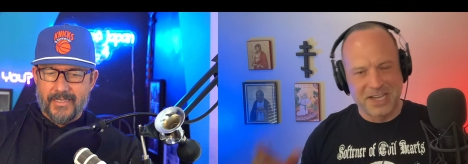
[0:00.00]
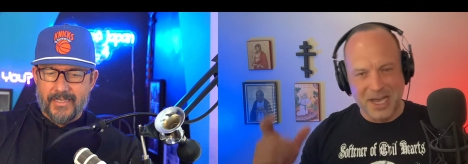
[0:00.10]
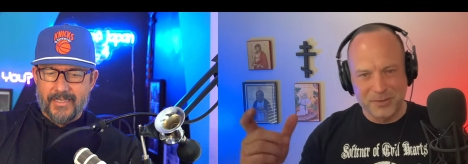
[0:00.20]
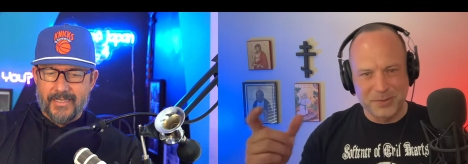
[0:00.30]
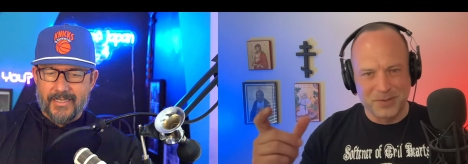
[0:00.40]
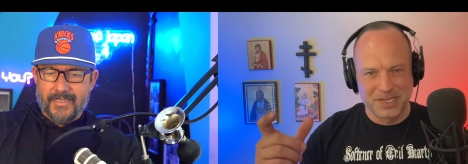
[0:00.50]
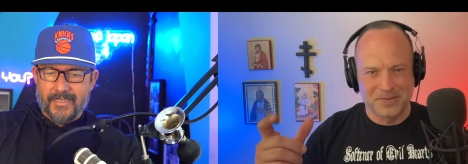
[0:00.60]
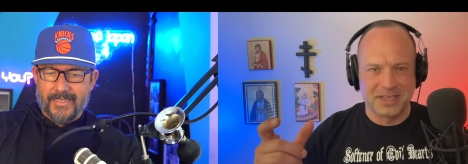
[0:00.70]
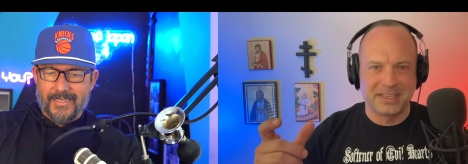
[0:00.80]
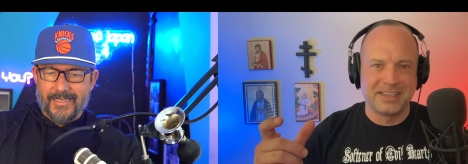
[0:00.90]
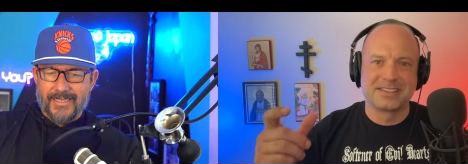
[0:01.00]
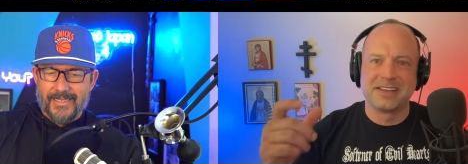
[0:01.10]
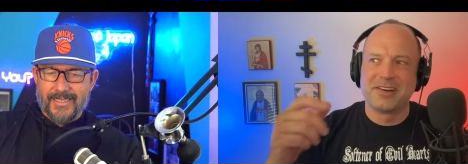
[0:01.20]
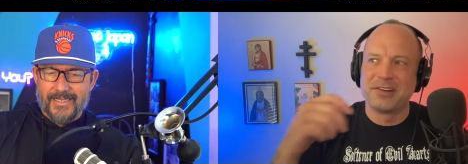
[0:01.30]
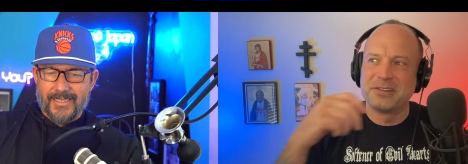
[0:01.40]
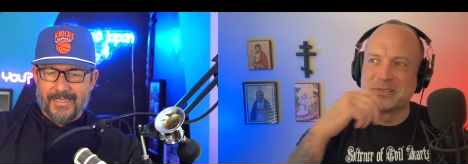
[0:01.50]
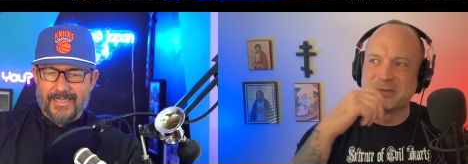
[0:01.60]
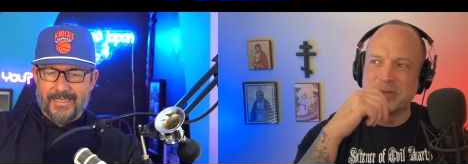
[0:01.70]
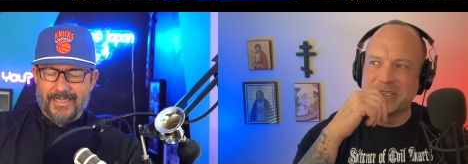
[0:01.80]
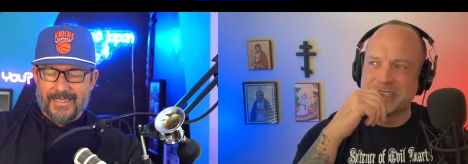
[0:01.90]
Speaker 1: at the time, of course, I was like, yes, they are. This
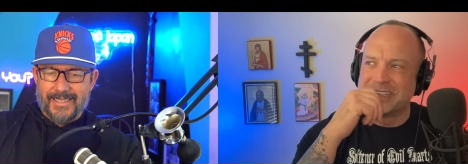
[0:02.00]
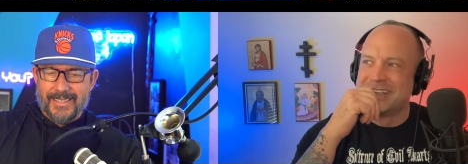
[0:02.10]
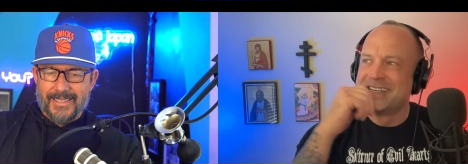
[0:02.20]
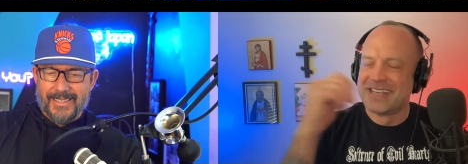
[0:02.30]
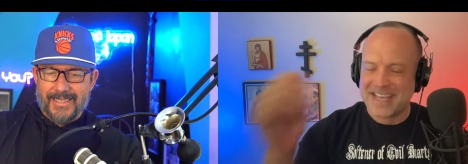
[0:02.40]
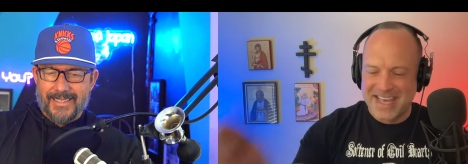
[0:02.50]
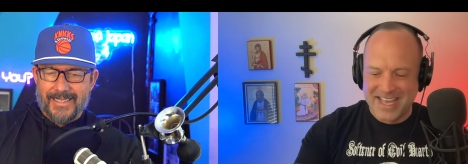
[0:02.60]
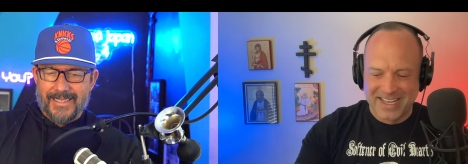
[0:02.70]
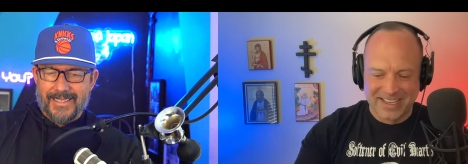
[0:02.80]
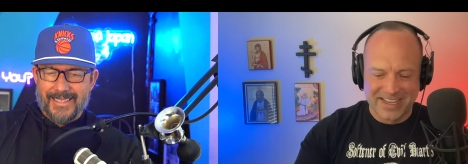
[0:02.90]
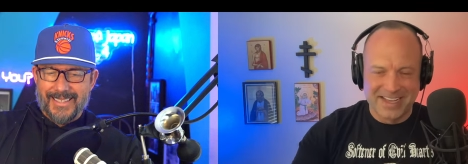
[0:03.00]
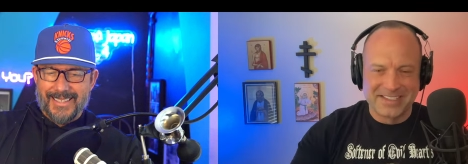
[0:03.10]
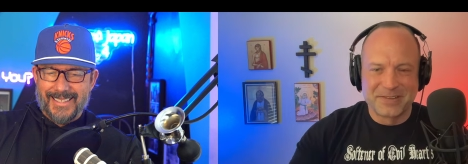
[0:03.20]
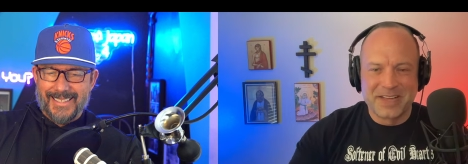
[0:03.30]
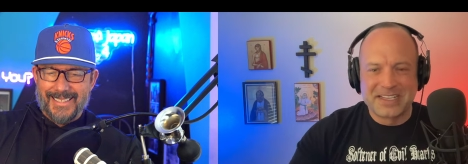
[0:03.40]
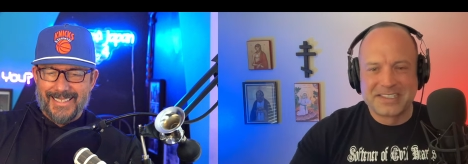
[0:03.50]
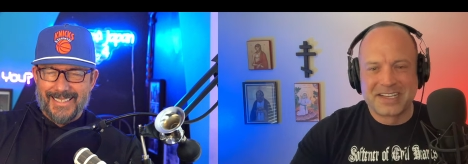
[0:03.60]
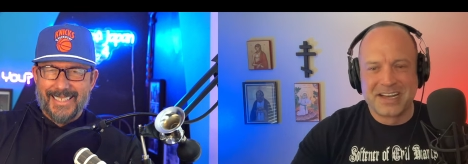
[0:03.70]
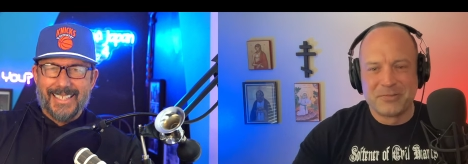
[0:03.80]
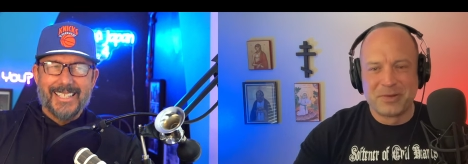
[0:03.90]
is weird. And so that's
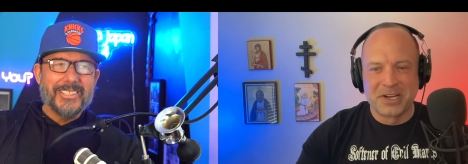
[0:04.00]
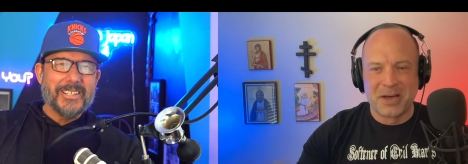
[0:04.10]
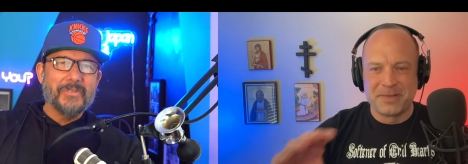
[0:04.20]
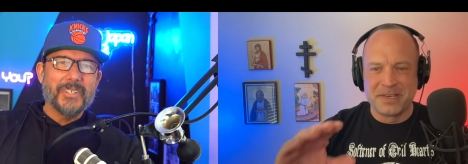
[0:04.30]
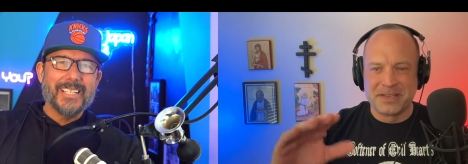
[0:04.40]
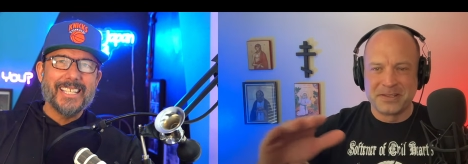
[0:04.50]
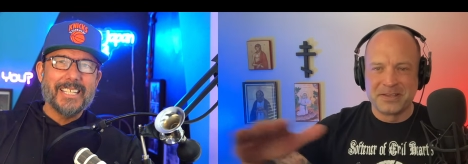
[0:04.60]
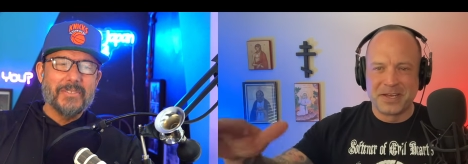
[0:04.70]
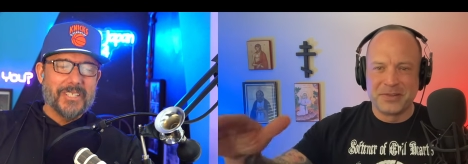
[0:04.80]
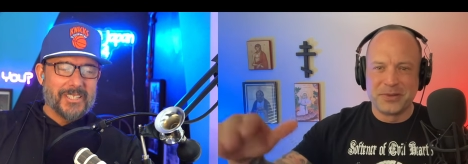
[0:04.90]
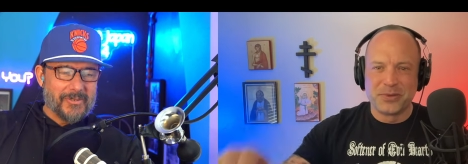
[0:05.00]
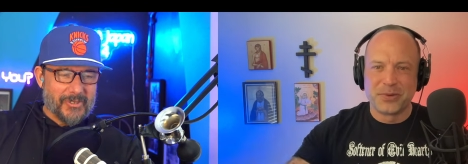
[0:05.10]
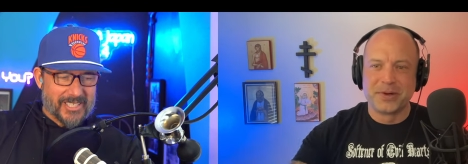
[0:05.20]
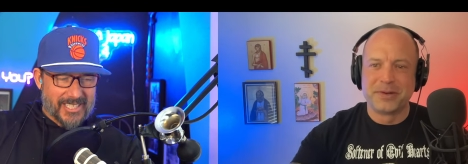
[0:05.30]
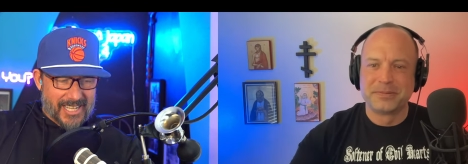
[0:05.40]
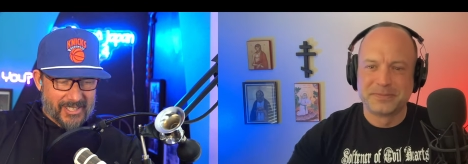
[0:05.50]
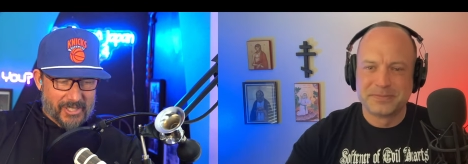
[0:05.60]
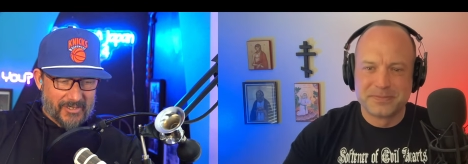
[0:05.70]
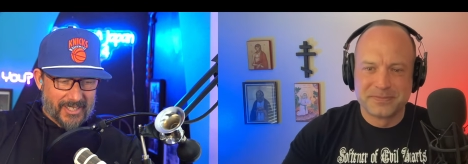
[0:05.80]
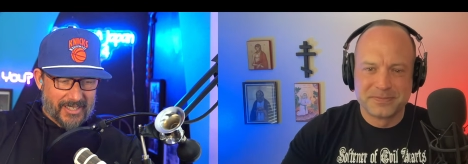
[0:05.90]
kind of Isn't what got funny, me. In, even in, in the, the
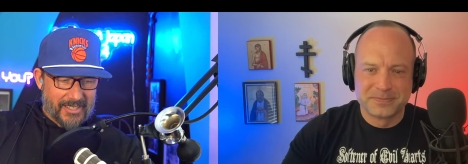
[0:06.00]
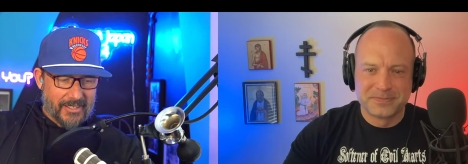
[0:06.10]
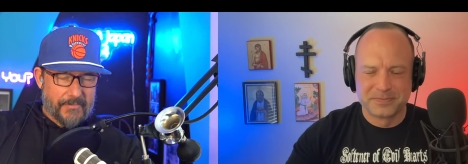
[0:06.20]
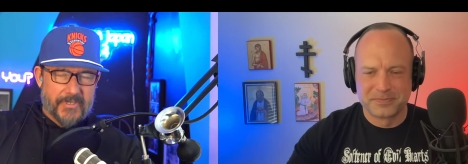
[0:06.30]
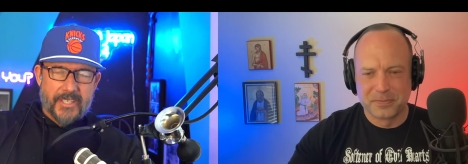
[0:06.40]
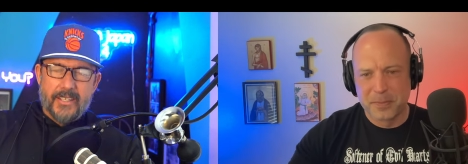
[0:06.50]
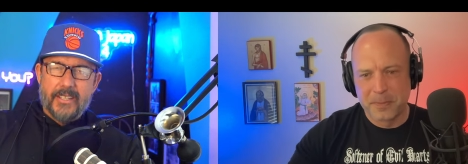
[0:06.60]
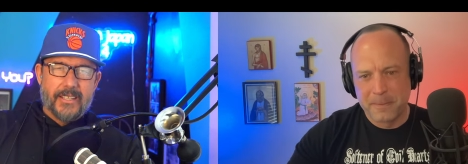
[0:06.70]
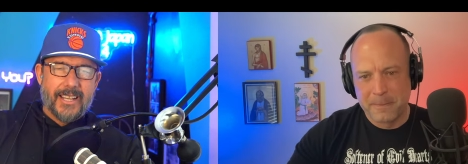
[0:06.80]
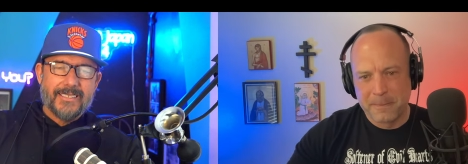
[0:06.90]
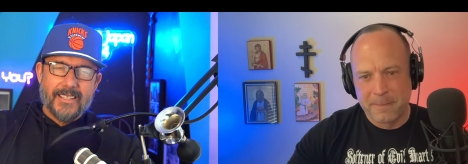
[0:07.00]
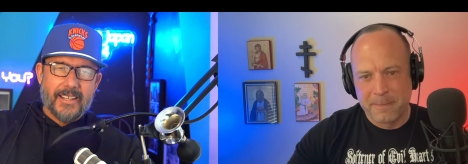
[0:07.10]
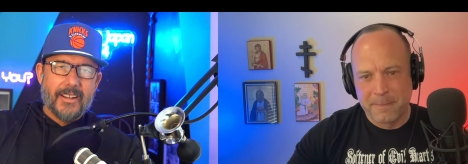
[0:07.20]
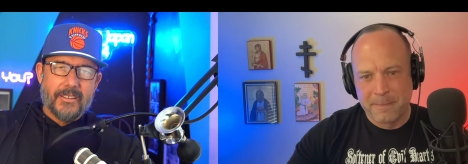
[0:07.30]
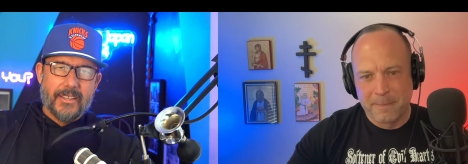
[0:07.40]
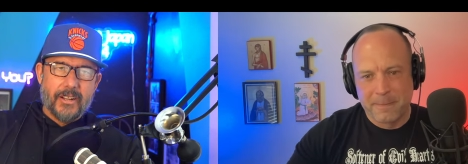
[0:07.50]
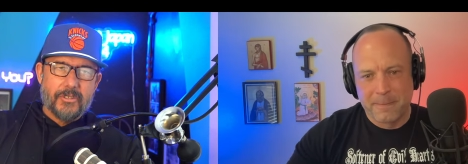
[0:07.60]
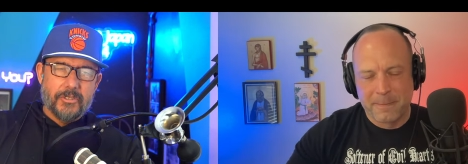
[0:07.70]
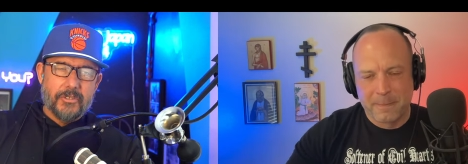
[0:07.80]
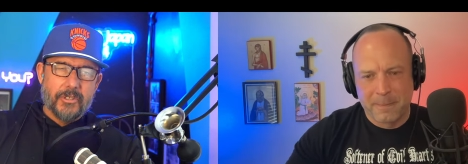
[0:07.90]
phraseology
Speaker 2: right there. Yes, they are. They are
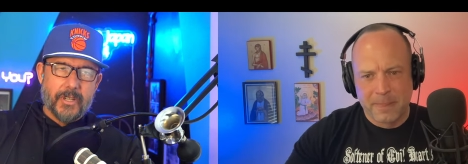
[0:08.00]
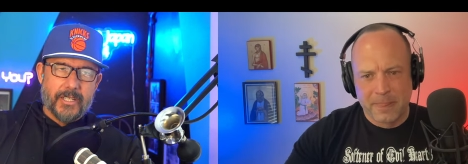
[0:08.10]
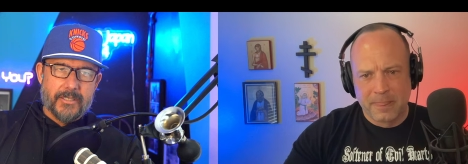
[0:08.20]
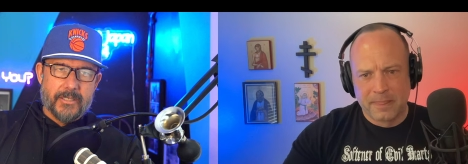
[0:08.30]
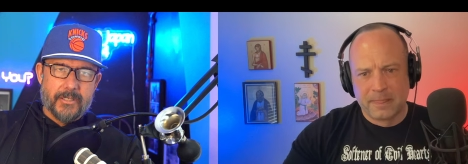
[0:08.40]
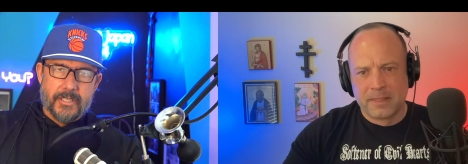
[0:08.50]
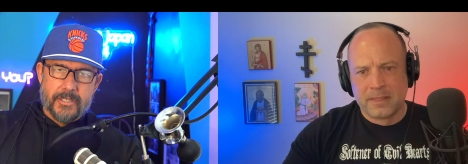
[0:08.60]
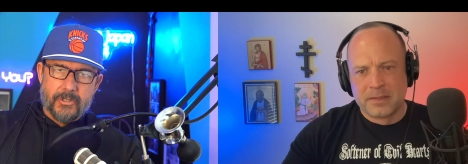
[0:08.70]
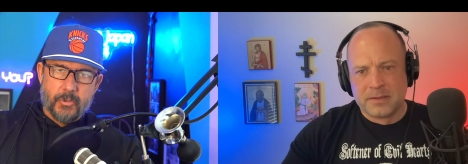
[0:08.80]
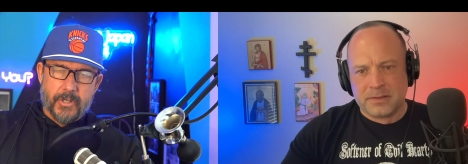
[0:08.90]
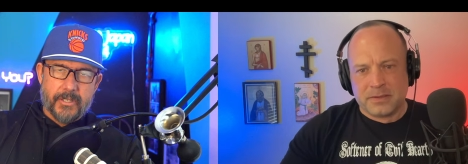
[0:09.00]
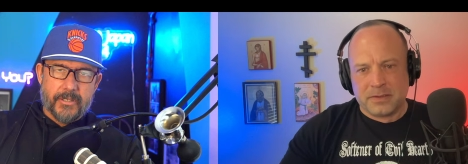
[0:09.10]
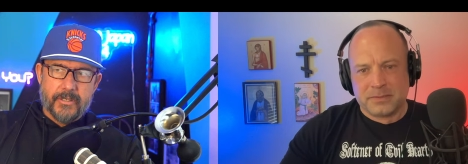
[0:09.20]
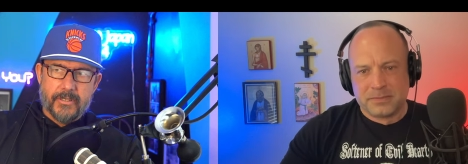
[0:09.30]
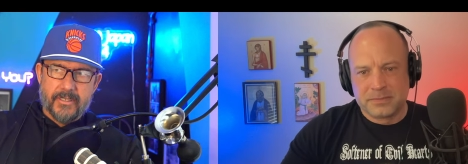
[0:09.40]
two acquaintances. This is weird.